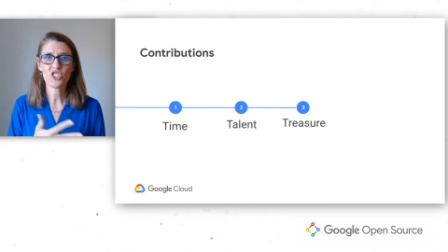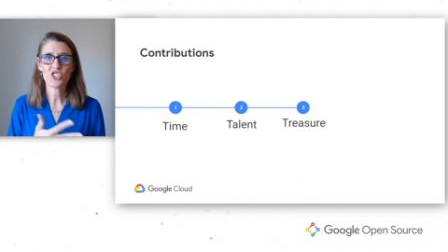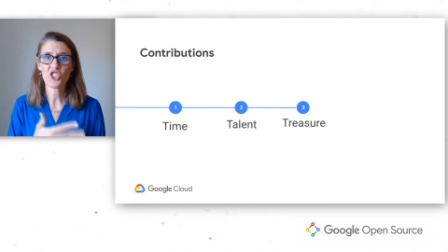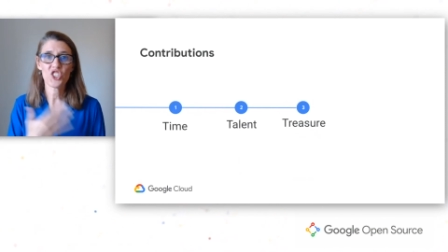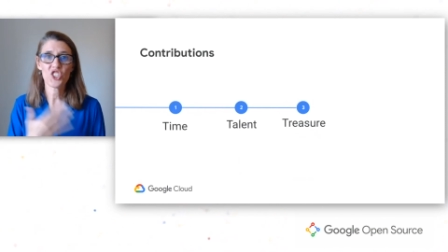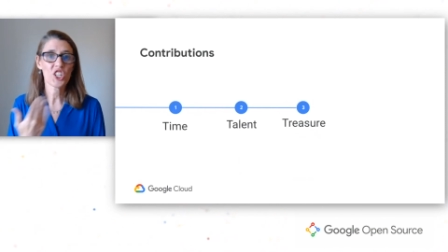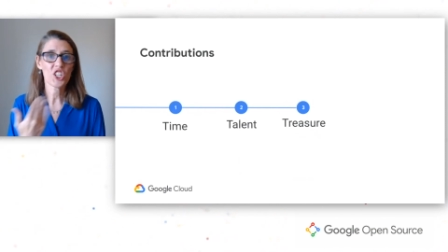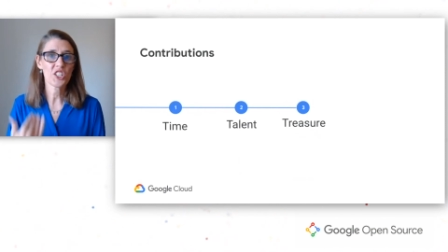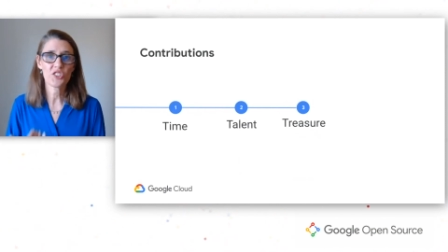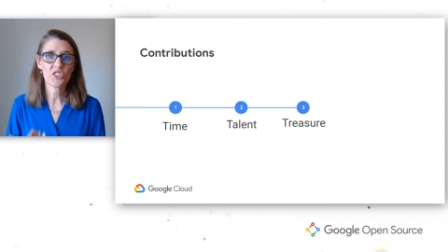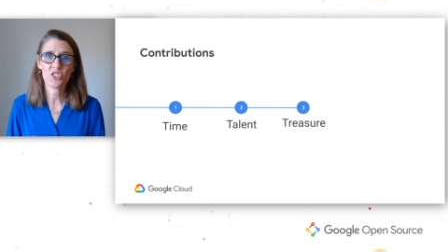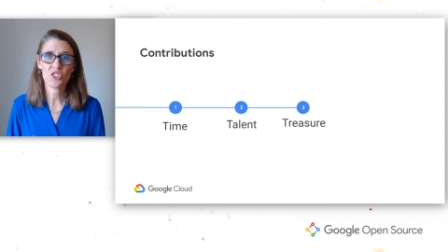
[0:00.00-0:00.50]

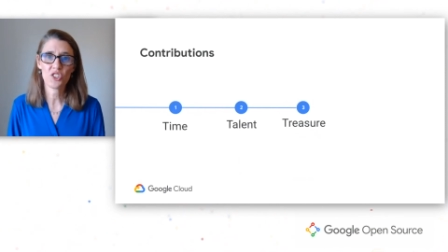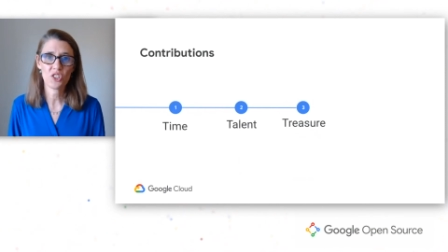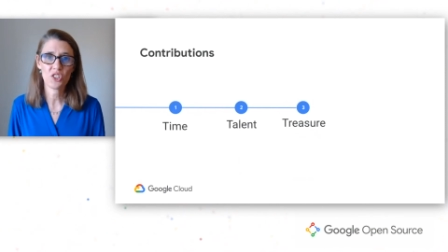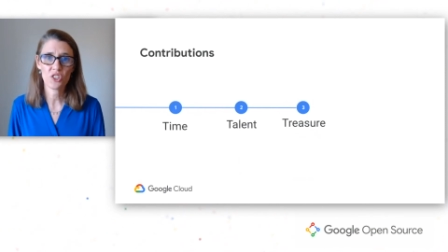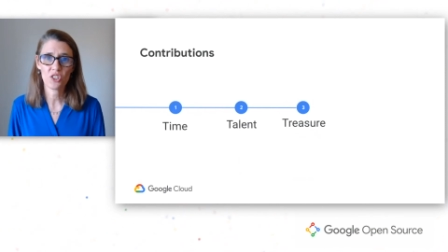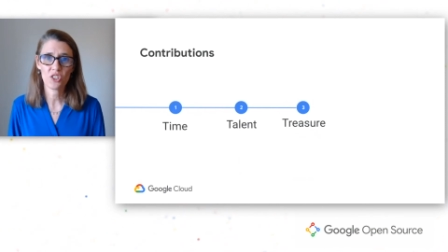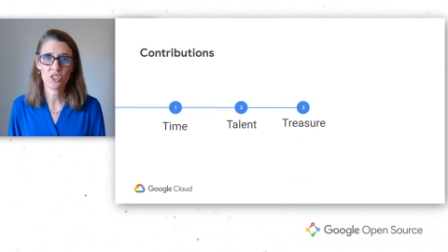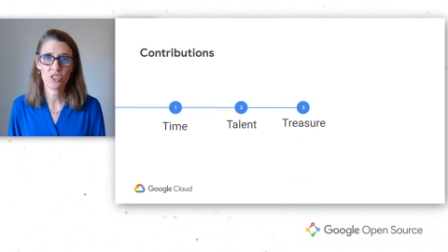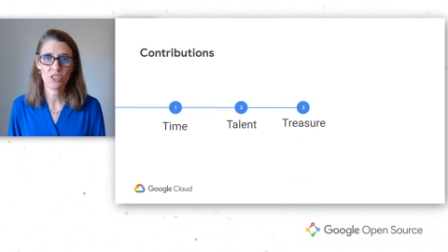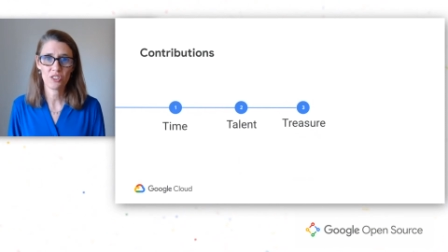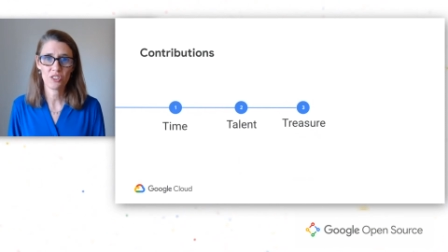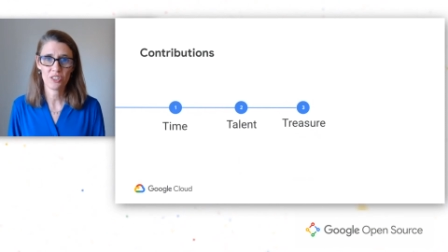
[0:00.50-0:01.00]
just
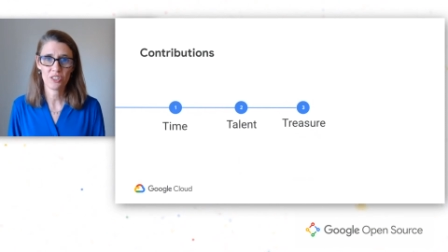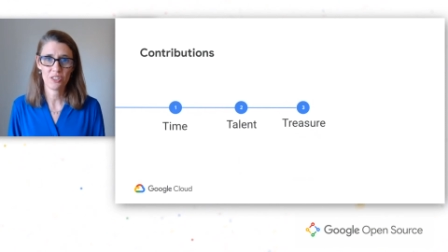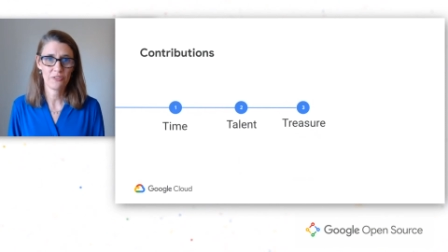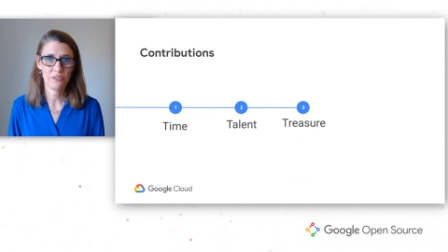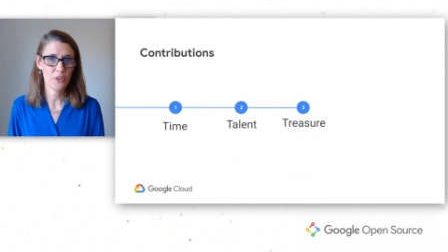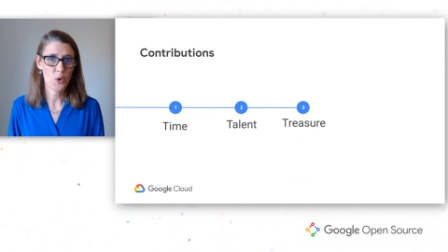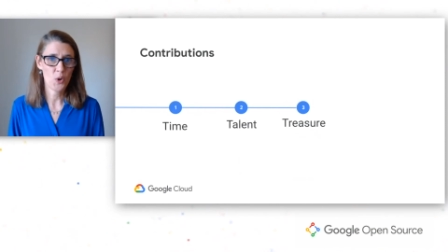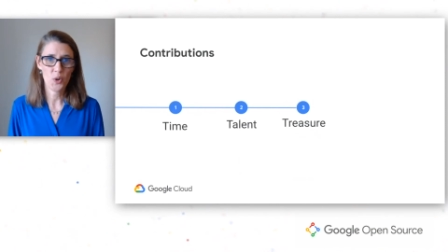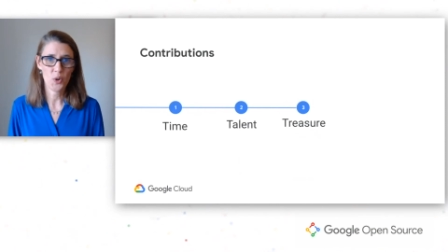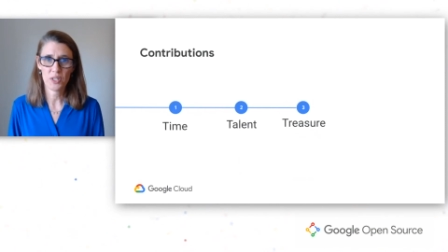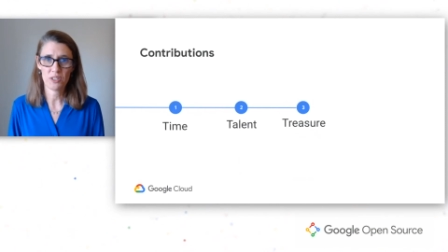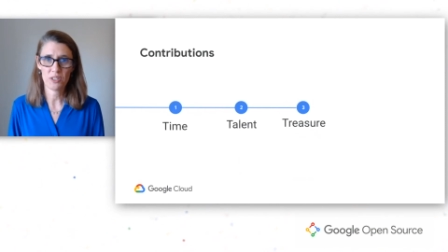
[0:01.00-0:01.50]
to
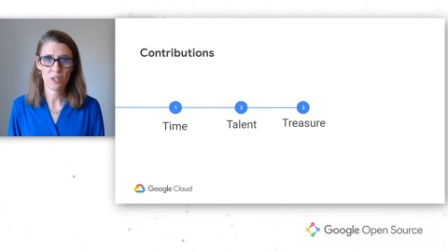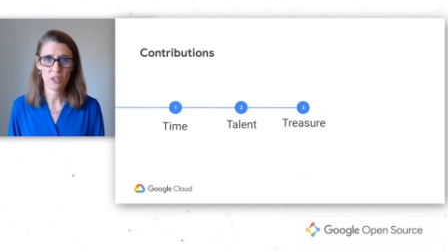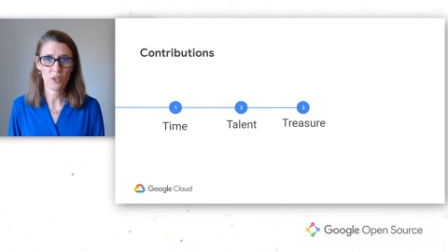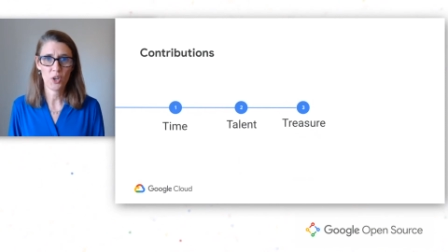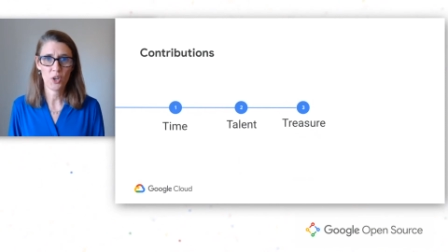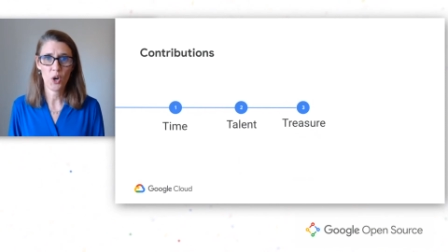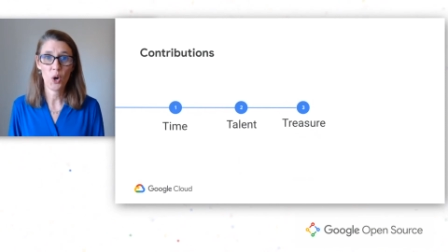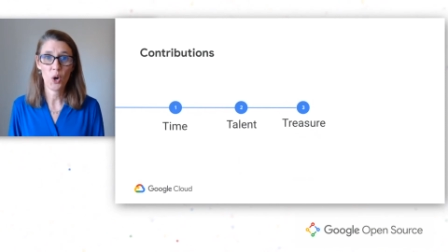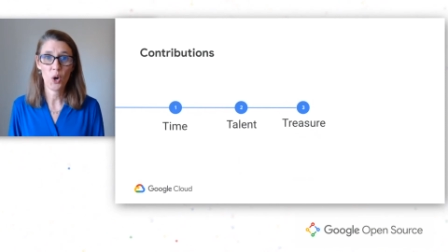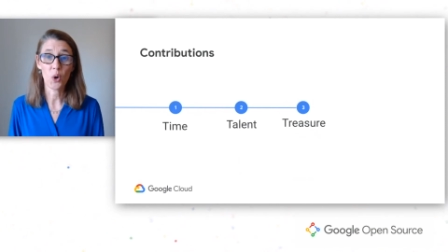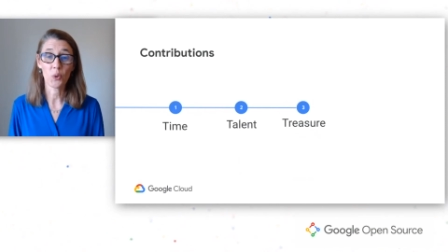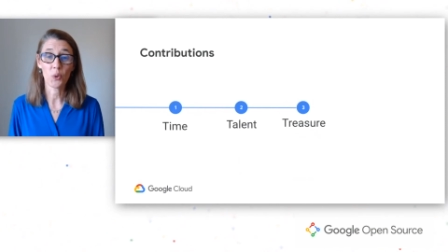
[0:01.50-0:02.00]
focus on
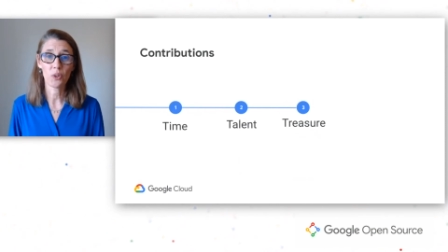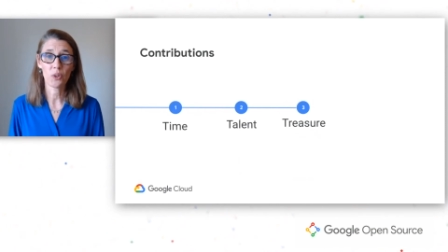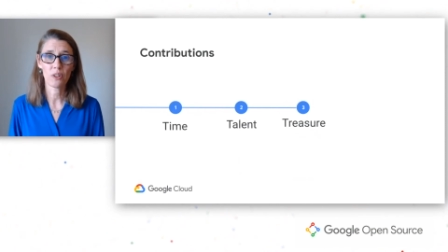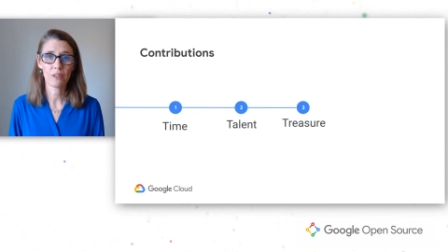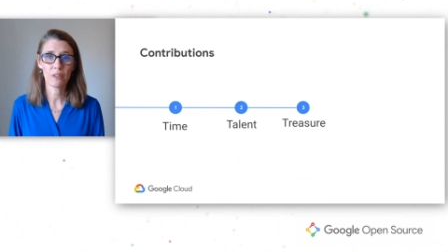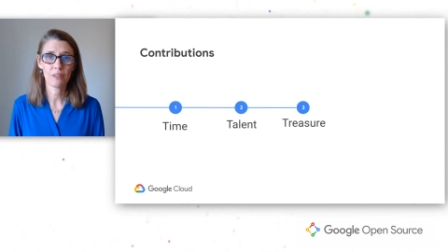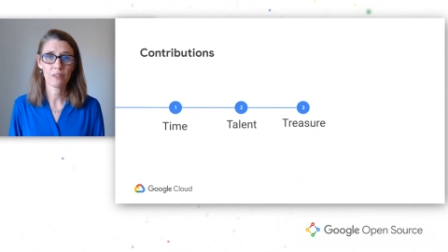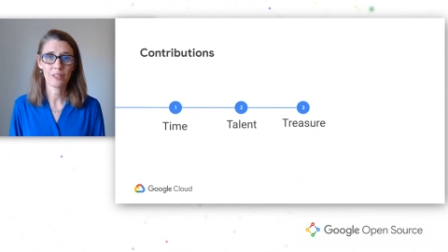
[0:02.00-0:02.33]
code.